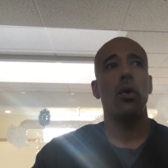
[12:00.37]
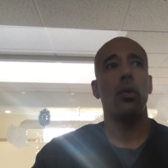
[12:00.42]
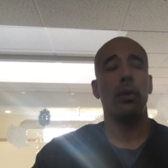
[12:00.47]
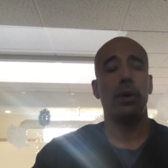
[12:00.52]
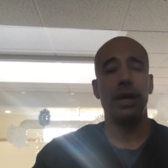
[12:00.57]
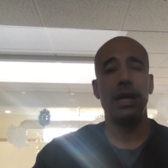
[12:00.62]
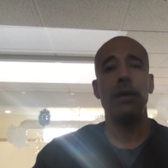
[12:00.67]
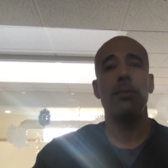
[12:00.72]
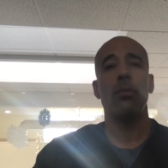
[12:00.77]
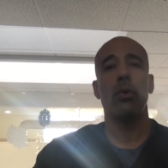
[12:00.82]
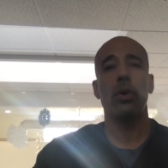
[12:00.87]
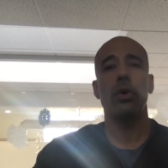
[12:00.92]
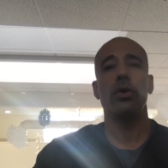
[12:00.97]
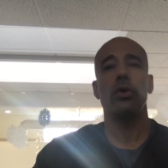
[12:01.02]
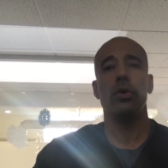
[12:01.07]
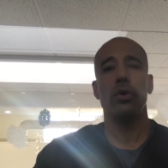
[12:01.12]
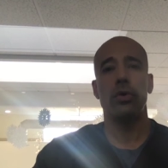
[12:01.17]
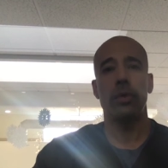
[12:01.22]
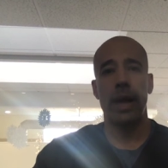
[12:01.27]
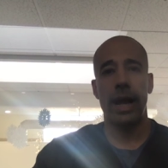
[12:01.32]
We need more
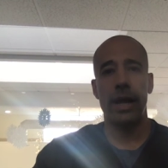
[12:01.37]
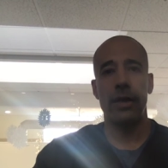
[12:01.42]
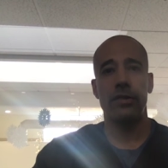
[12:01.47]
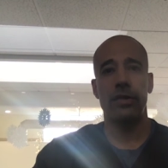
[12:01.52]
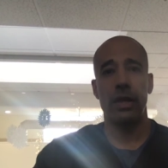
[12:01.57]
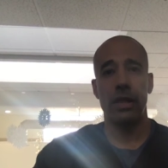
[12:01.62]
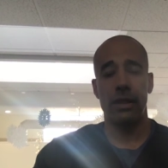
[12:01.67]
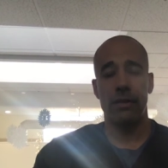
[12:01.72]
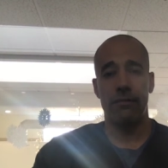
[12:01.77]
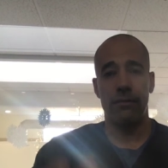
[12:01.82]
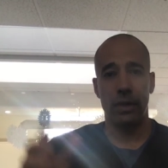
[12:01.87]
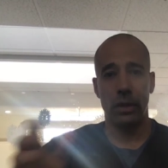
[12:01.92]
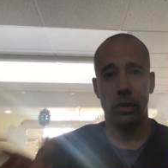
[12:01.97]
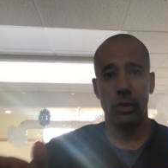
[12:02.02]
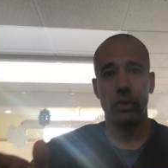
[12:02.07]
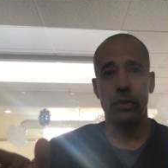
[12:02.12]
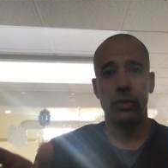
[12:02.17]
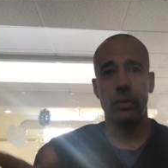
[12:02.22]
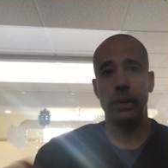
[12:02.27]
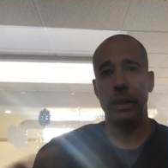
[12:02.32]
new grads in the
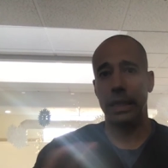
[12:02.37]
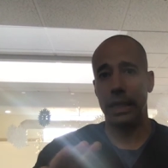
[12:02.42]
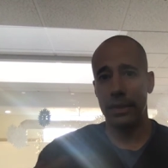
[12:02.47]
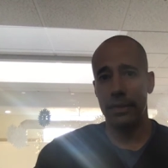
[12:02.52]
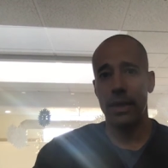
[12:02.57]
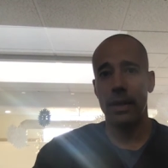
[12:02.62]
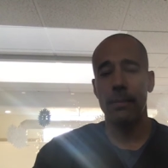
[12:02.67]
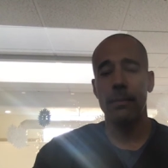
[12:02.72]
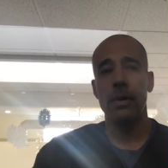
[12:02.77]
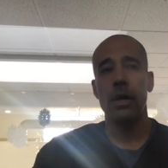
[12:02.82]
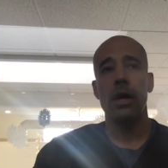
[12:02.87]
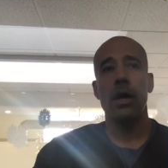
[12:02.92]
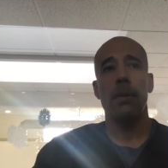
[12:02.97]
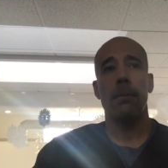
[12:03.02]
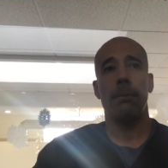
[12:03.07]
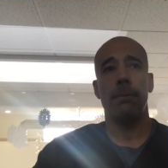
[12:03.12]
field. We need them.